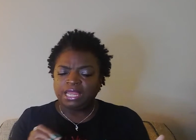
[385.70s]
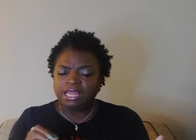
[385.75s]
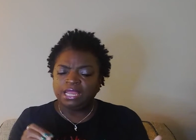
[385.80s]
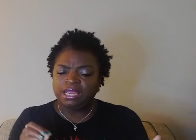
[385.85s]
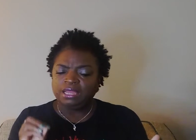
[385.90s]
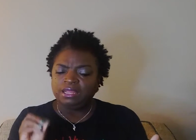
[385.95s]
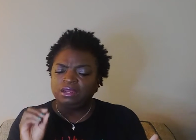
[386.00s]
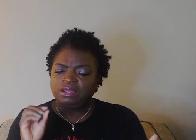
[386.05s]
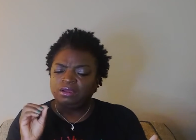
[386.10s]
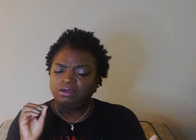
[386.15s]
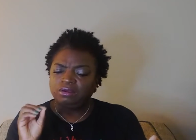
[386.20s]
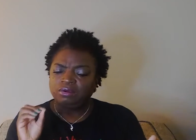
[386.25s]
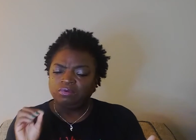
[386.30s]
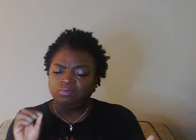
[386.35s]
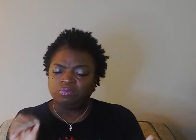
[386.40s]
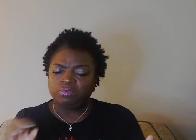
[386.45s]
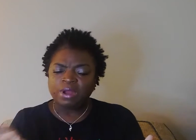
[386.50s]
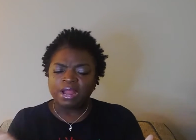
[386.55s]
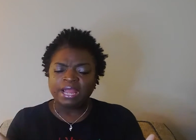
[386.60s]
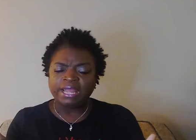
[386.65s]
And
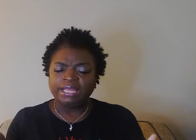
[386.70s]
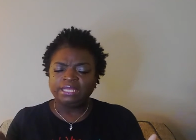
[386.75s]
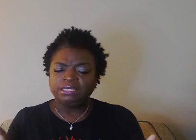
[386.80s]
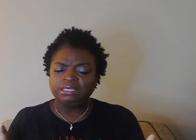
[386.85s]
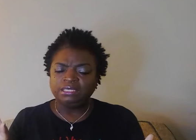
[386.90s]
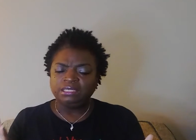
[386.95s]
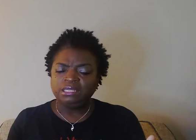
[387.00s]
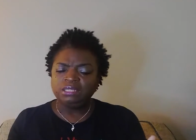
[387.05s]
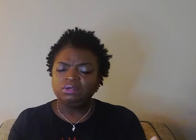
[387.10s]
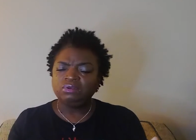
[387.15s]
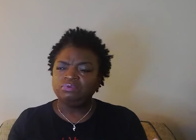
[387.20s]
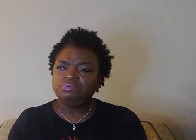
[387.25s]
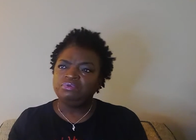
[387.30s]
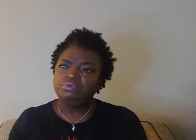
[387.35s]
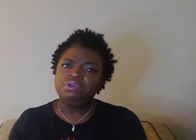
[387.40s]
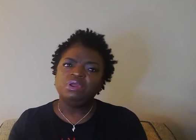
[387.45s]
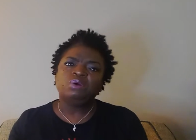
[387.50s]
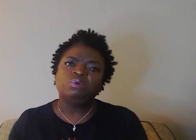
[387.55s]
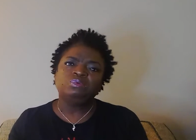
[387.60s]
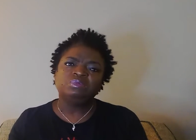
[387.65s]
write little
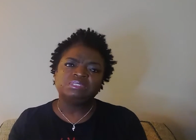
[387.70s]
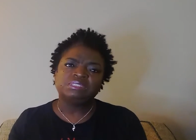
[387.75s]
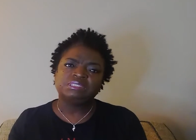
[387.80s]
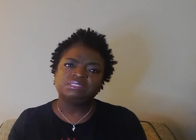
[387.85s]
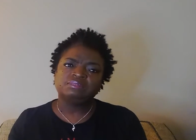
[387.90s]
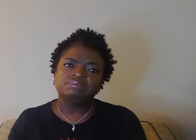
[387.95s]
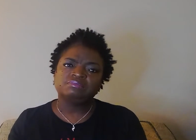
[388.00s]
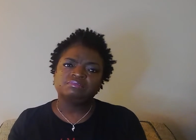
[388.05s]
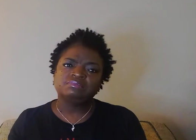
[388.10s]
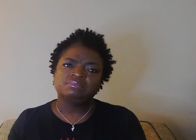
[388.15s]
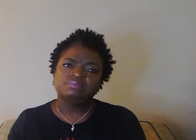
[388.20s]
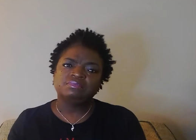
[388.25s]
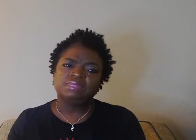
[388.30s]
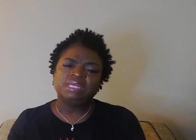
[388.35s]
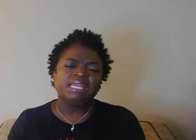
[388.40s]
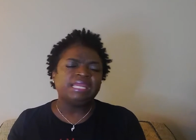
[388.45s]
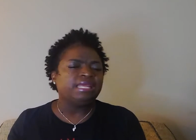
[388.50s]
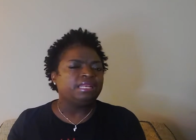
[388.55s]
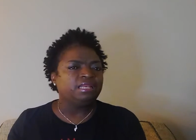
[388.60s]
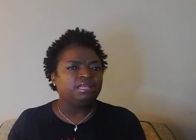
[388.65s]
notes
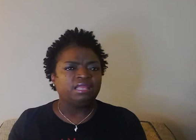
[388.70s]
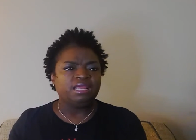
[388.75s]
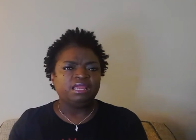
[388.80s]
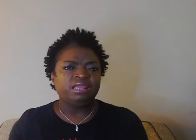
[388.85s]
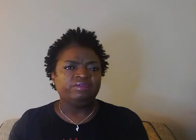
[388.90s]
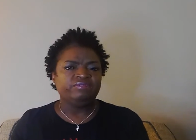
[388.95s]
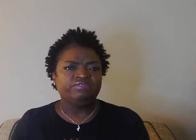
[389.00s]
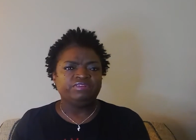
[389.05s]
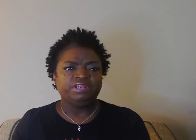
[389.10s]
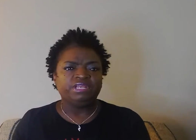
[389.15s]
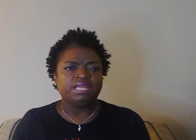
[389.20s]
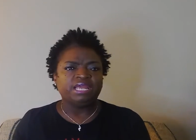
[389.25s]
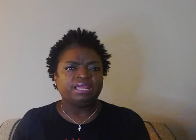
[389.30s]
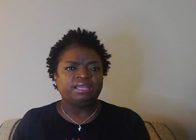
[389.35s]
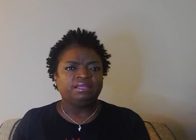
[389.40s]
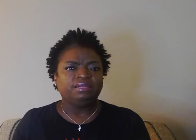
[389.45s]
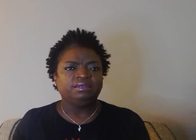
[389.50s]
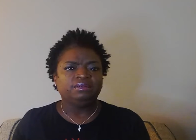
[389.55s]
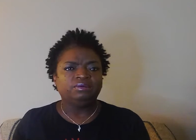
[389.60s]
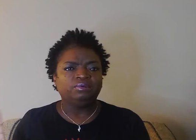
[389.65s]
in it every
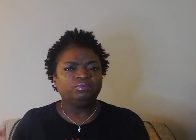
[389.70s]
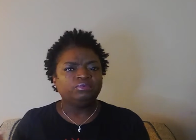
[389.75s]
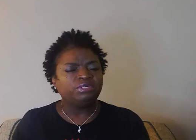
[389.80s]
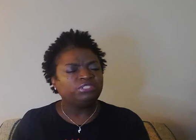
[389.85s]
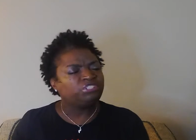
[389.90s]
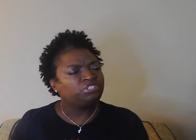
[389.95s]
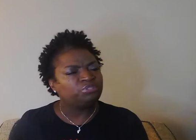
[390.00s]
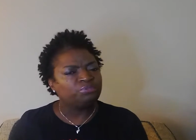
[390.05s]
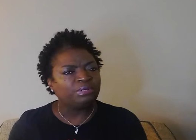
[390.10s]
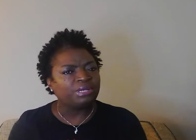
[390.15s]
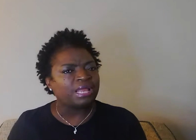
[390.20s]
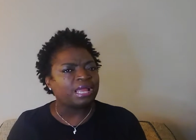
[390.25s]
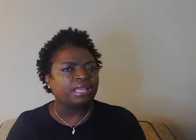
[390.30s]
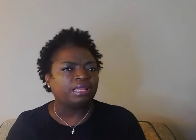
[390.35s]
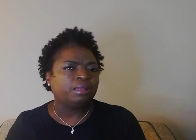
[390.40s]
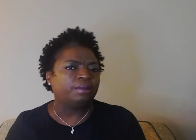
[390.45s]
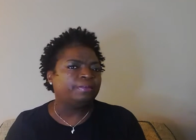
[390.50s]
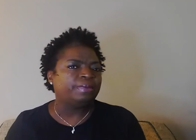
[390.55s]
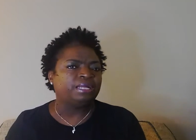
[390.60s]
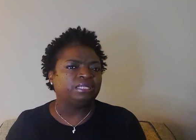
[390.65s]
day. What you
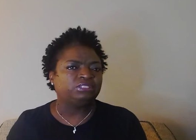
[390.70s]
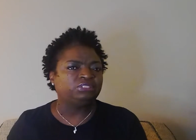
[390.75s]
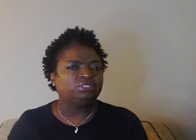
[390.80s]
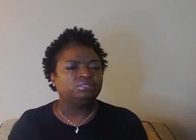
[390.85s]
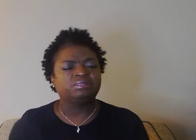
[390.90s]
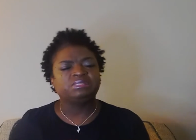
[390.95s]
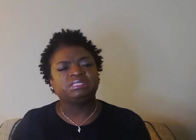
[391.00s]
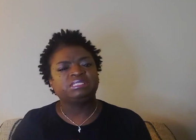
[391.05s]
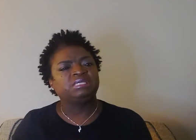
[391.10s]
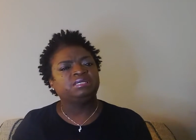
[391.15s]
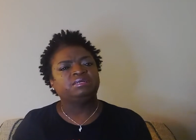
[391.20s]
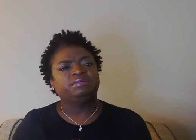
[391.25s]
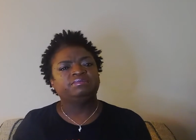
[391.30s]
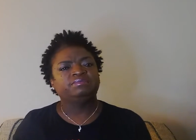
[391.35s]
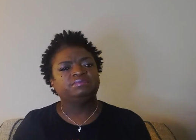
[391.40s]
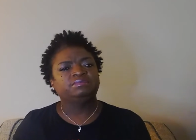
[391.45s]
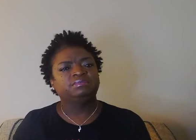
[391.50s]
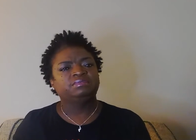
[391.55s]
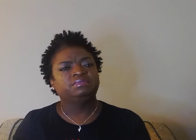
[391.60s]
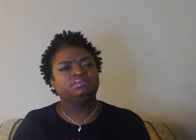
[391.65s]
like about yourself.
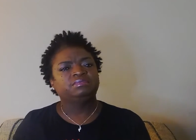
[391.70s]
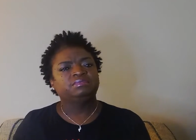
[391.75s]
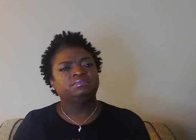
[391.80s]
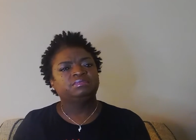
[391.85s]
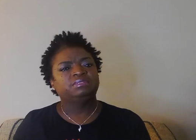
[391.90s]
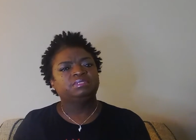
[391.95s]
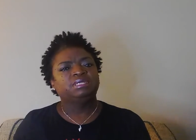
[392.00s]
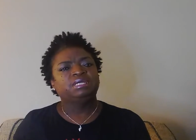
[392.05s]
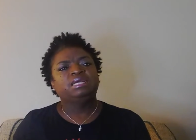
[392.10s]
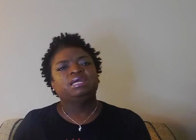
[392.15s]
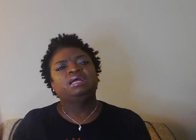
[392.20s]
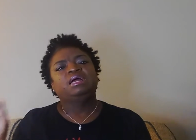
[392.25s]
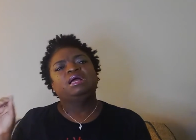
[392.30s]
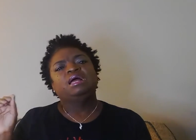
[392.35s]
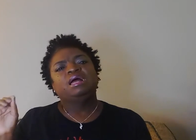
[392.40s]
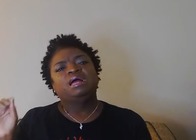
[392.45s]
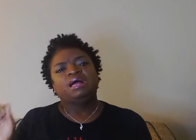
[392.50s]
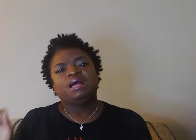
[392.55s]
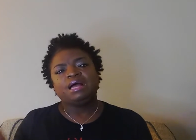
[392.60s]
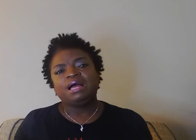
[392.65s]

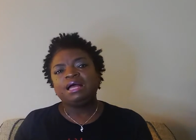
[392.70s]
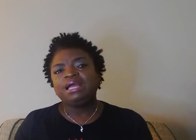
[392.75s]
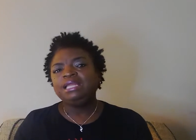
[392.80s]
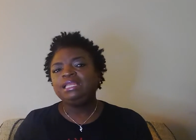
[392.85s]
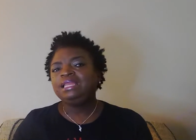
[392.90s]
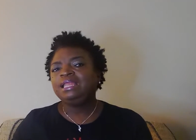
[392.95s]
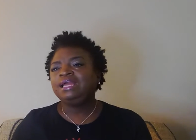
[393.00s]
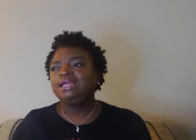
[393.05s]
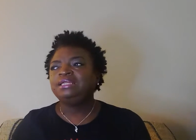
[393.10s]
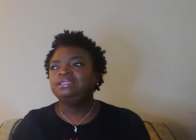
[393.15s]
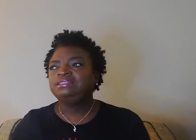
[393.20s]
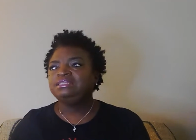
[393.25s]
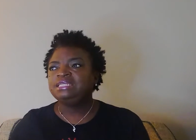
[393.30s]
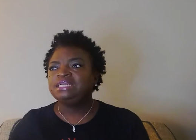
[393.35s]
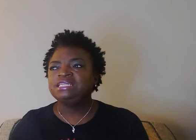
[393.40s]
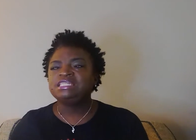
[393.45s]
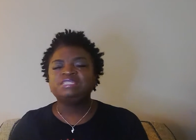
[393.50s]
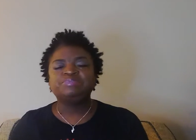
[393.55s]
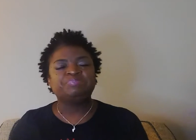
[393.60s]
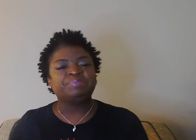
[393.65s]
I like
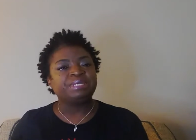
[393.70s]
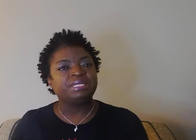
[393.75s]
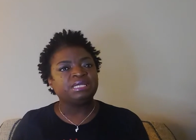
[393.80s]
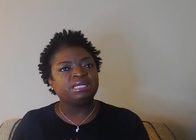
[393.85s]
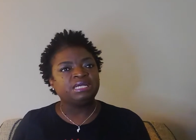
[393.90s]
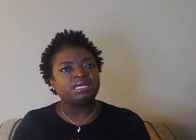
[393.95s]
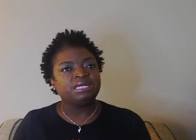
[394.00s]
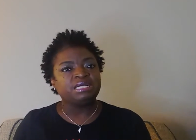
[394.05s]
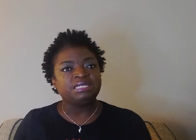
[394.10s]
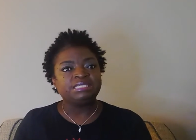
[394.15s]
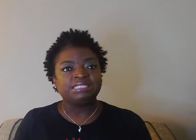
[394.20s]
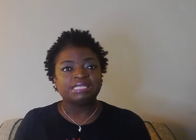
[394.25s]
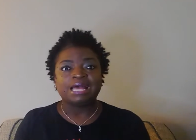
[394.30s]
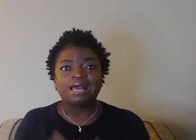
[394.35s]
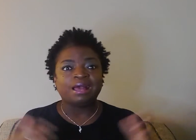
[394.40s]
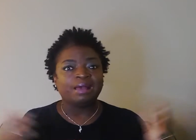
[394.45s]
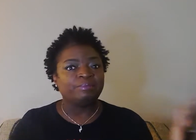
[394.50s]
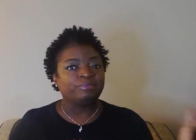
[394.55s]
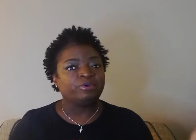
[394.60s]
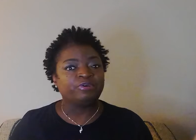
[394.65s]
this because
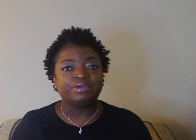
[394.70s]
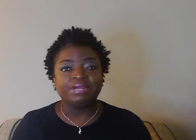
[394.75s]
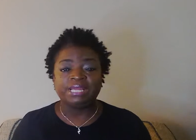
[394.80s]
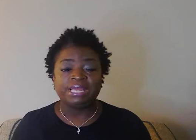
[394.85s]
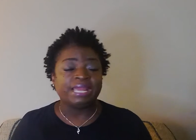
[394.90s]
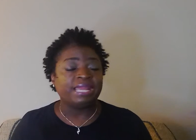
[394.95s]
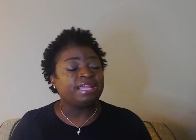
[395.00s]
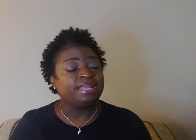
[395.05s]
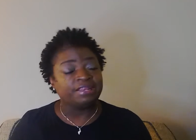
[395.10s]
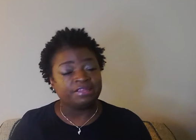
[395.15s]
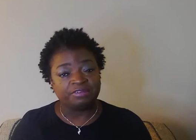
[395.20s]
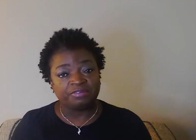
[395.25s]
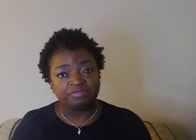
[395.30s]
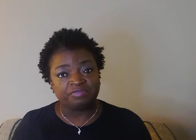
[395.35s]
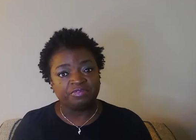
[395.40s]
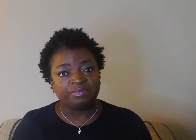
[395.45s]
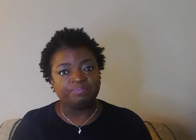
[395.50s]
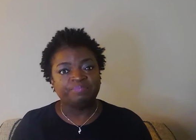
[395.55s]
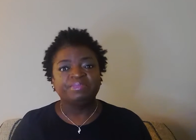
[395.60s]
I'm creative.